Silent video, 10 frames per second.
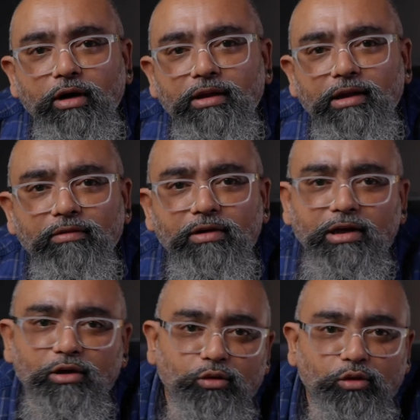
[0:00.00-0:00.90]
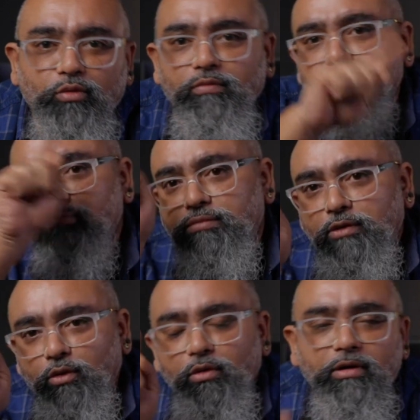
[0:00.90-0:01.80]
and they will tell you, the
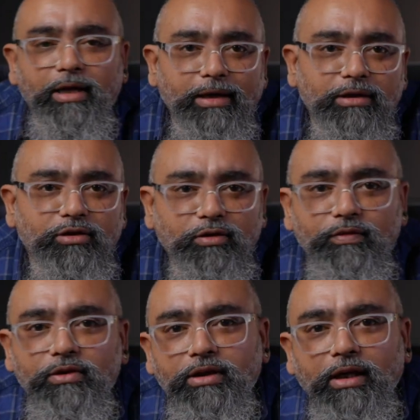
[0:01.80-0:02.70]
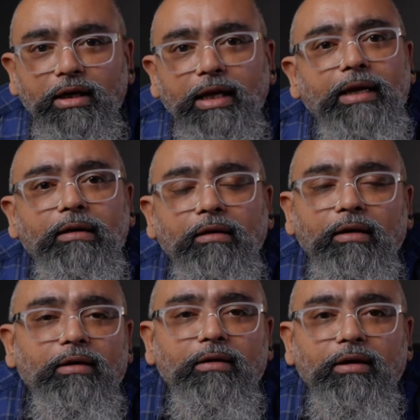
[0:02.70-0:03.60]
whole direction of the sun, and
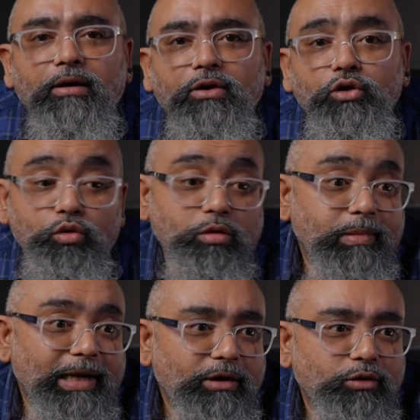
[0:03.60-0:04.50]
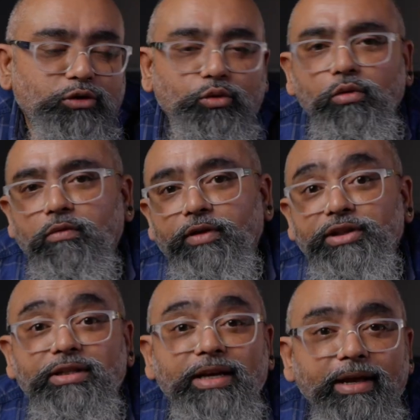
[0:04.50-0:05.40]
you could plan your shoot
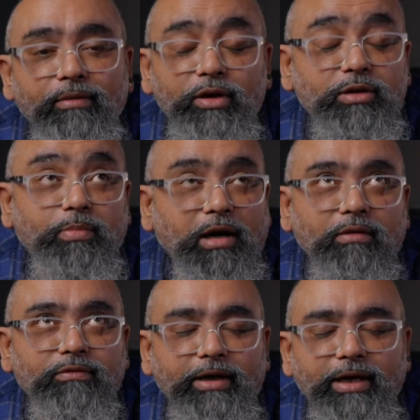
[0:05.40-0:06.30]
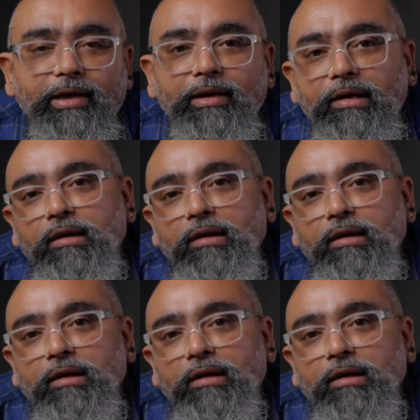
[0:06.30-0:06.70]
which part of the day,